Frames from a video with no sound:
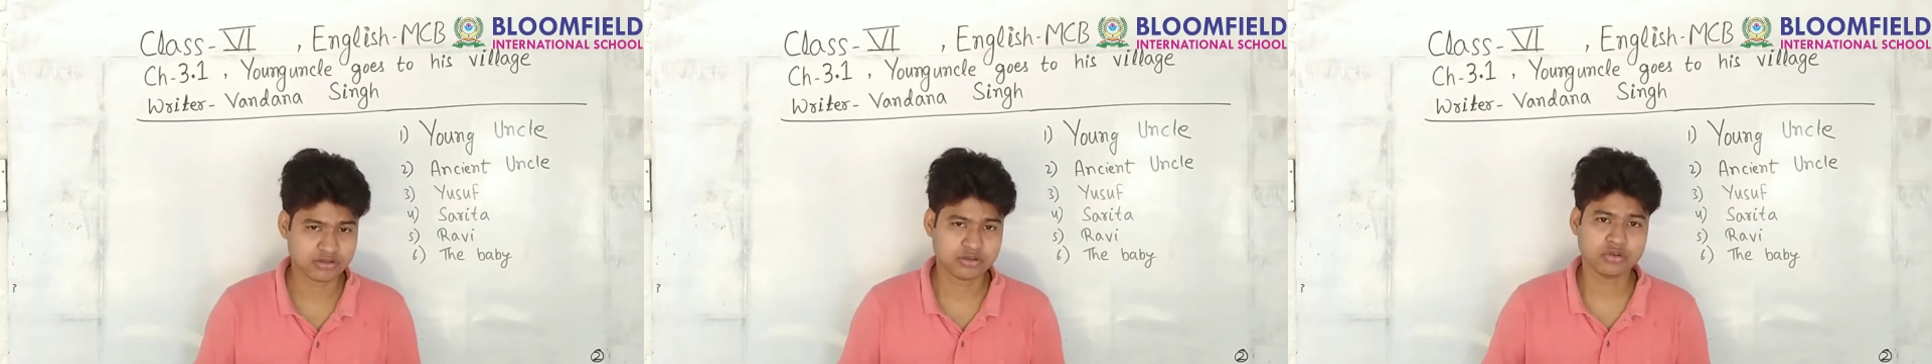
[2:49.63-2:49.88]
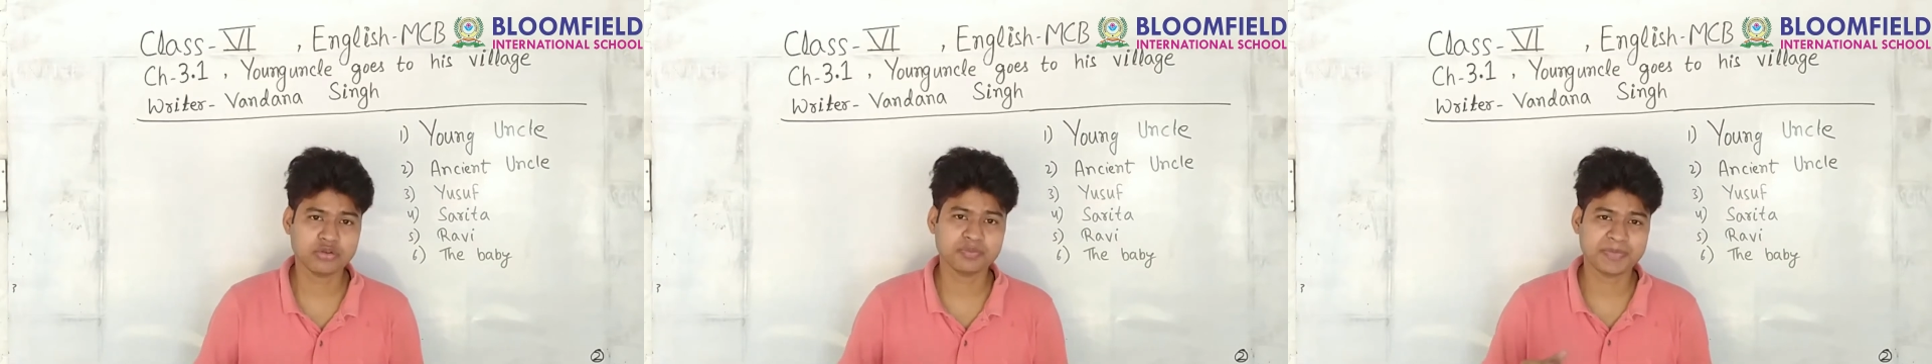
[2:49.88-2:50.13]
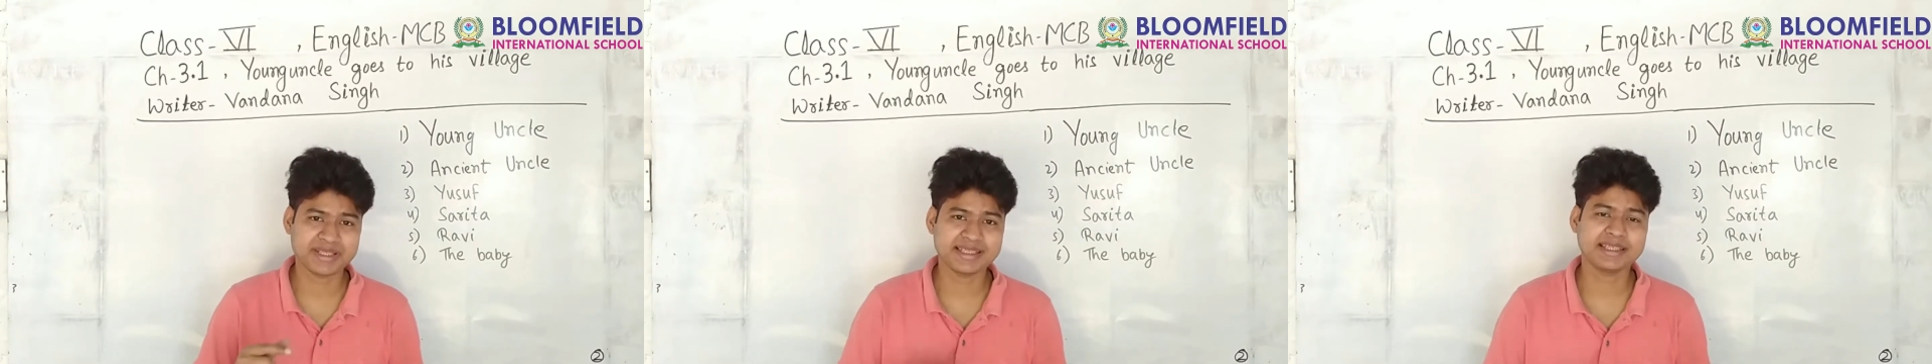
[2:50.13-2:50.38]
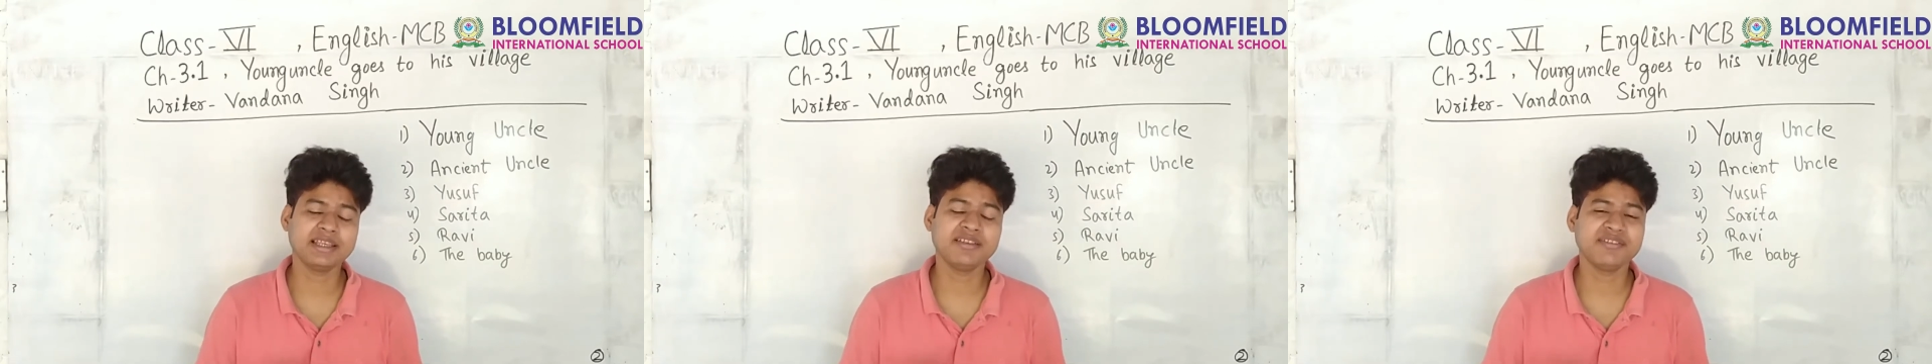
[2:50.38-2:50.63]
So
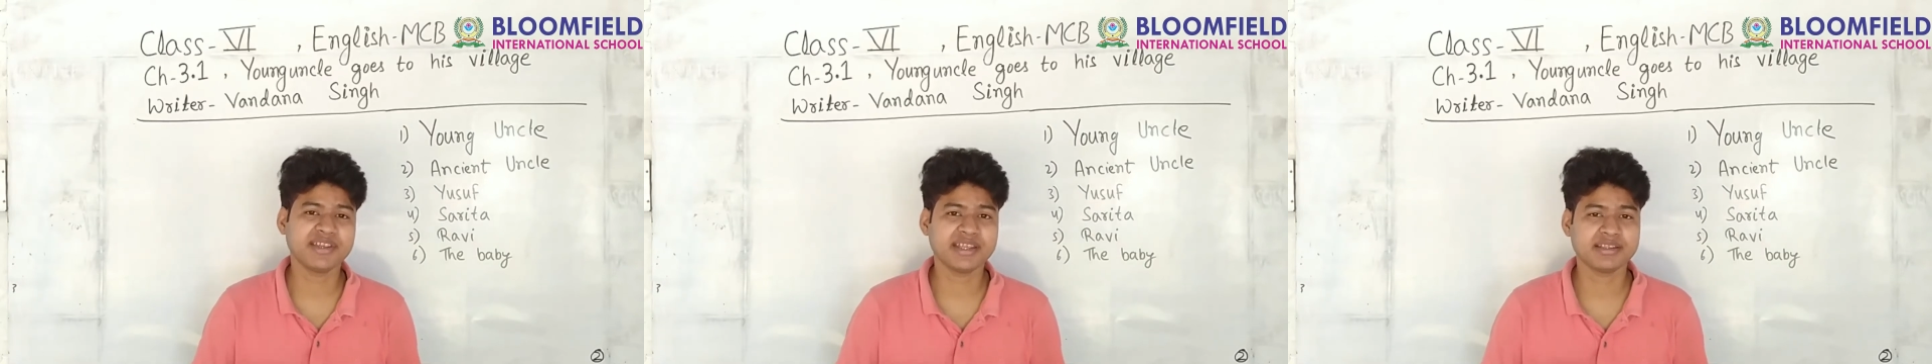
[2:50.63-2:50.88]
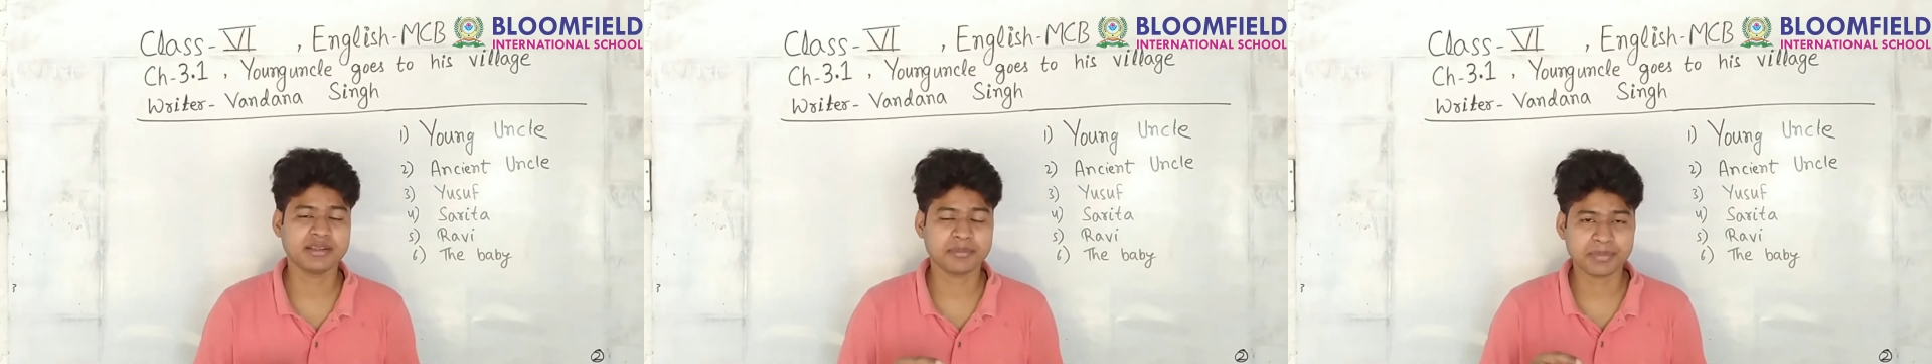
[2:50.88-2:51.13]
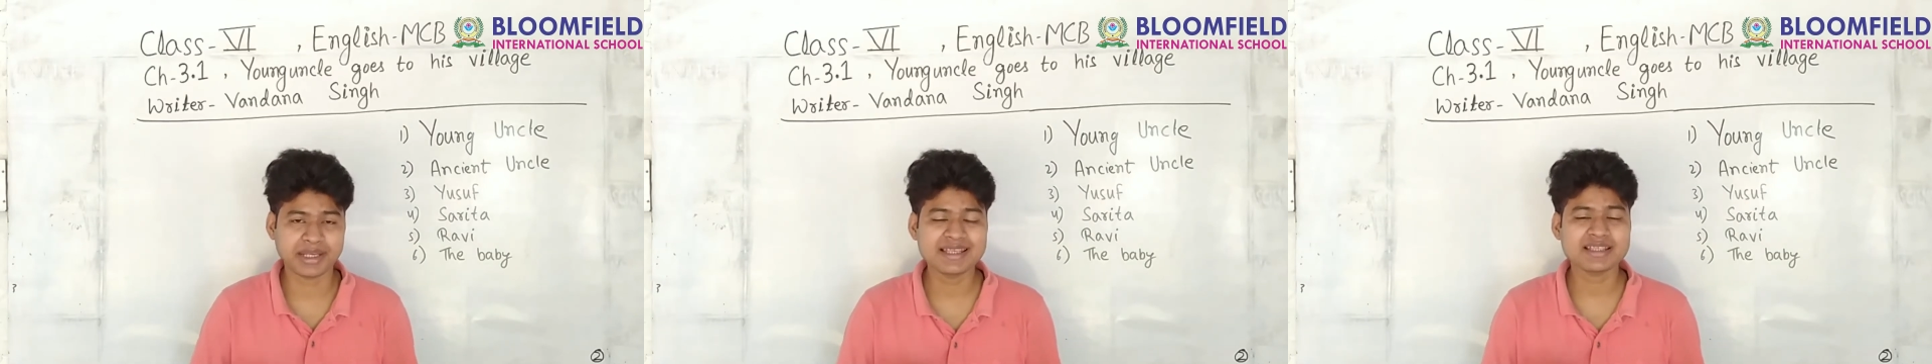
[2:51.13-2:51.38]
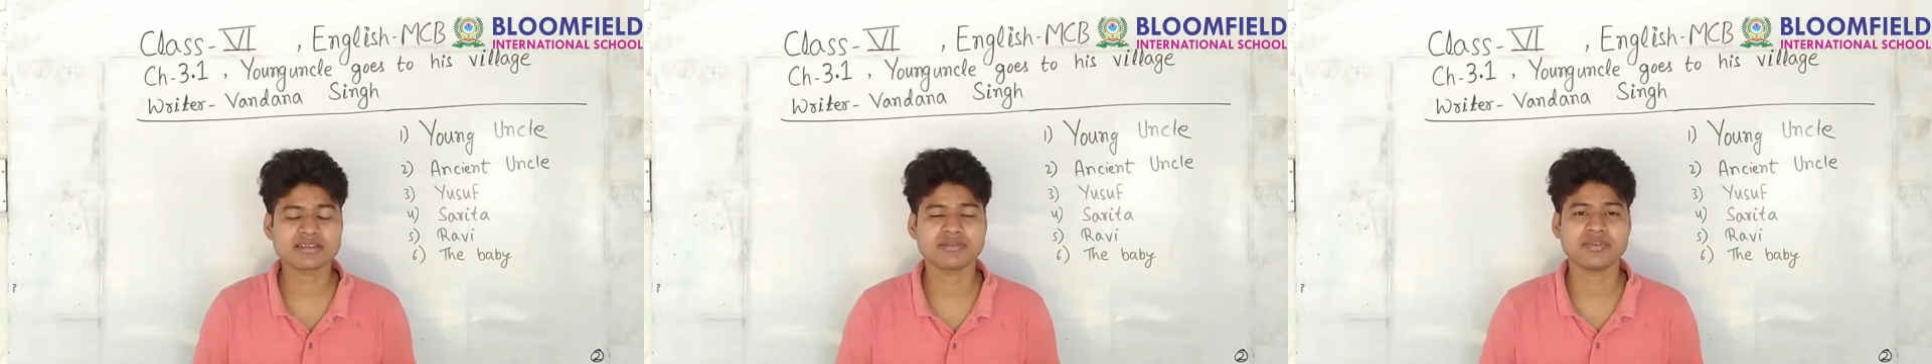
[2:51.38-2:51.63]
basically where the
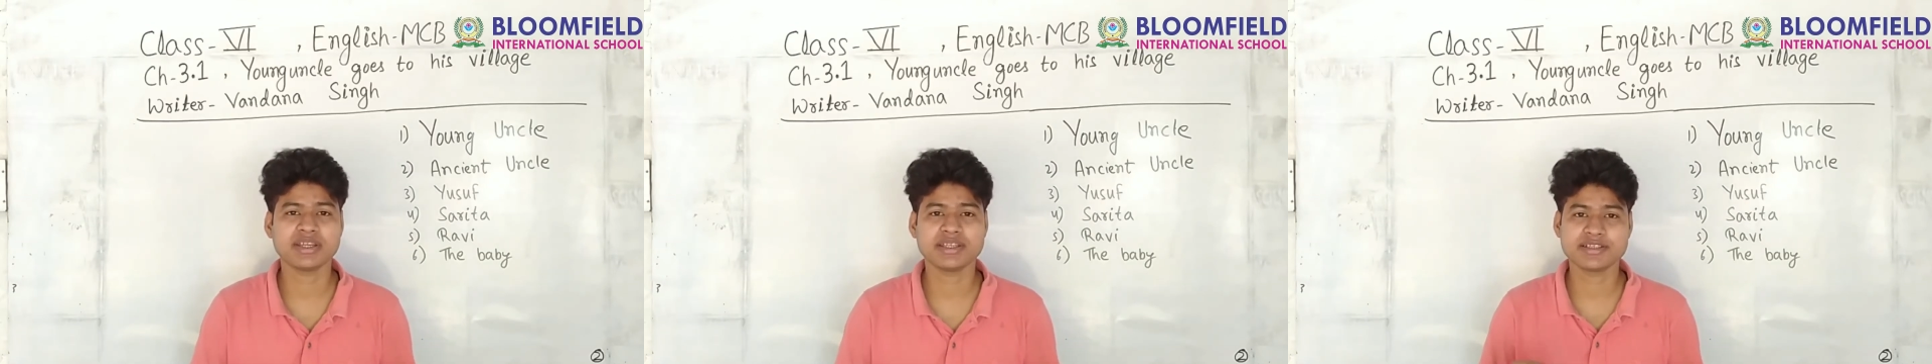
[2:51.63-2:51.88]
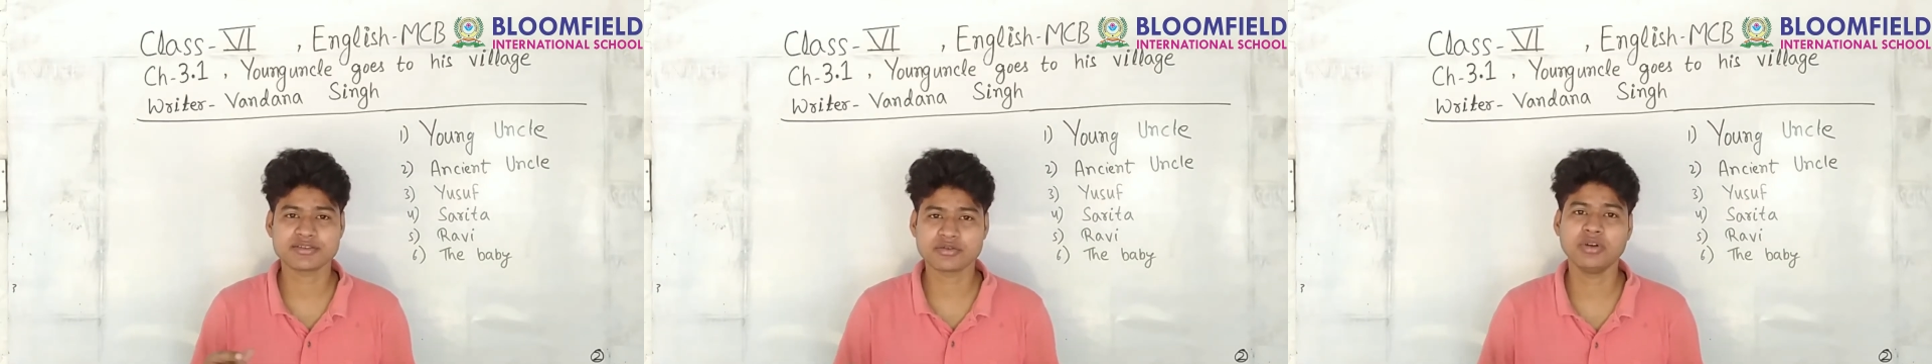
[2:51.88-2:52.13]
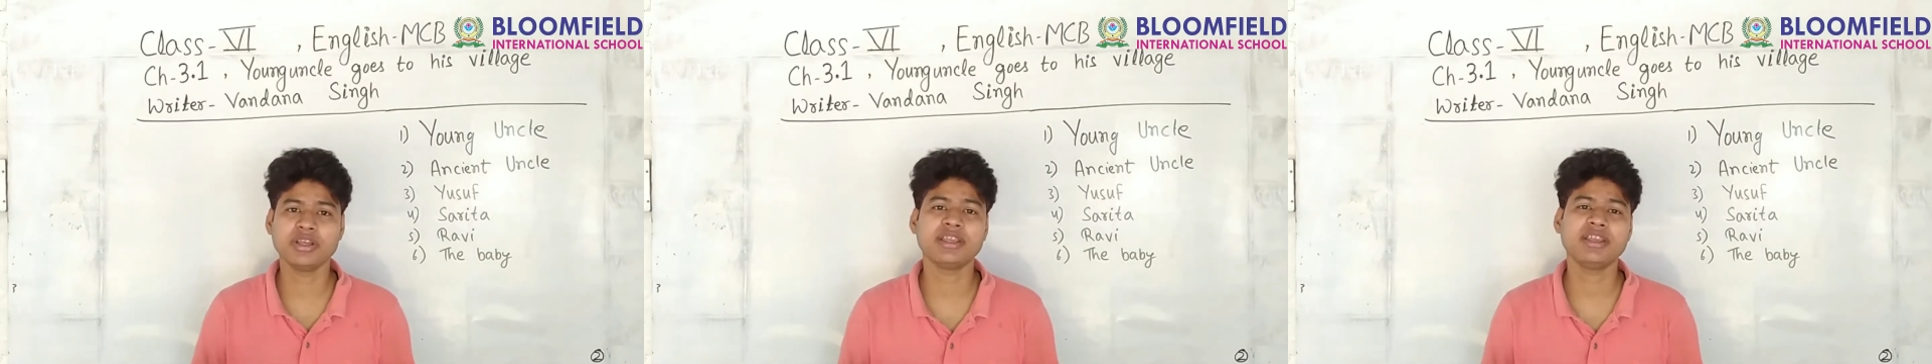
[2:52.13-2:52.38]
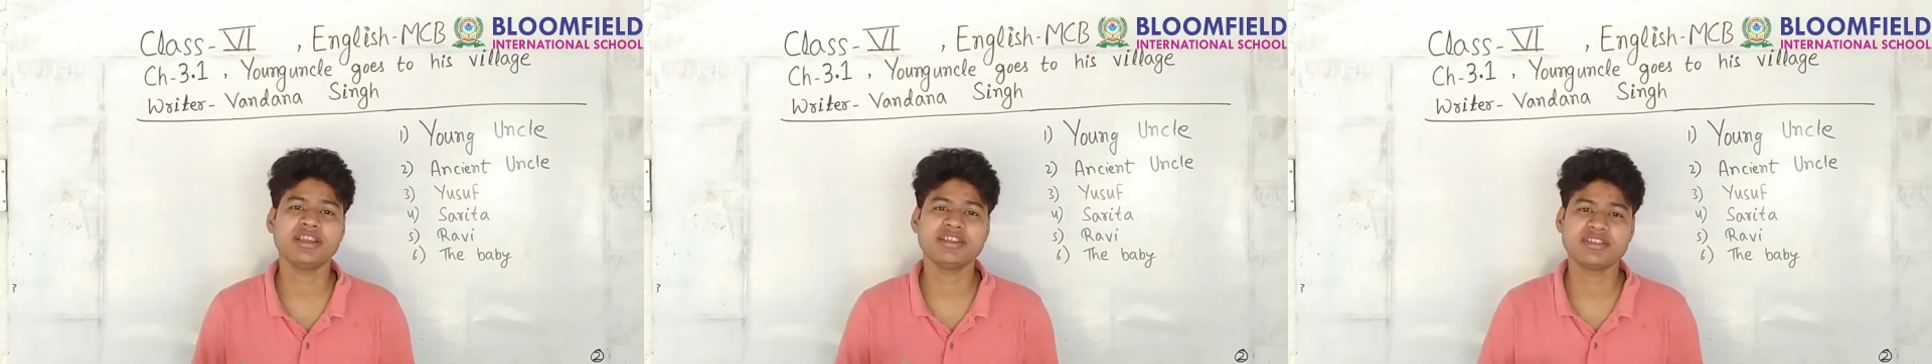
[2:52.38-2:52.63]
place where he is
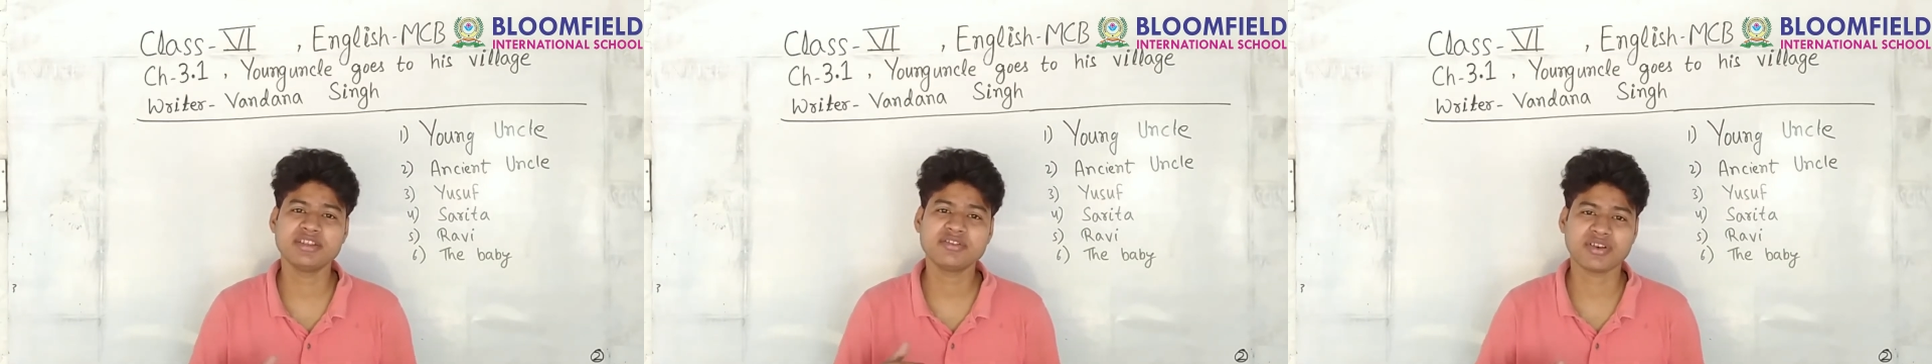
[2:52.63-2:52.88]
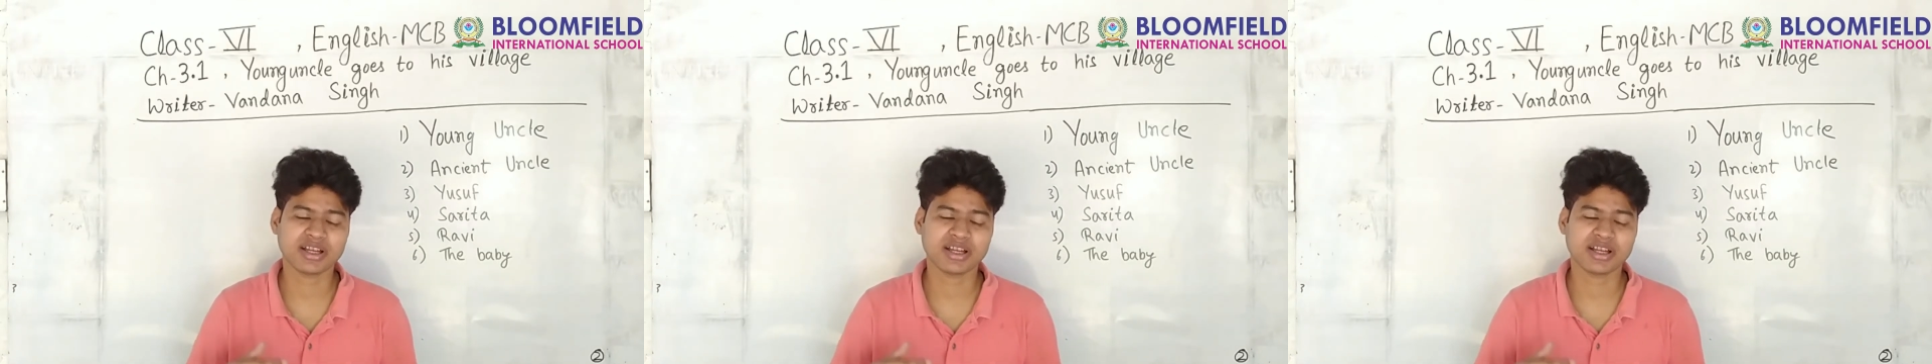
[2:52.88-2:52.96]
going is his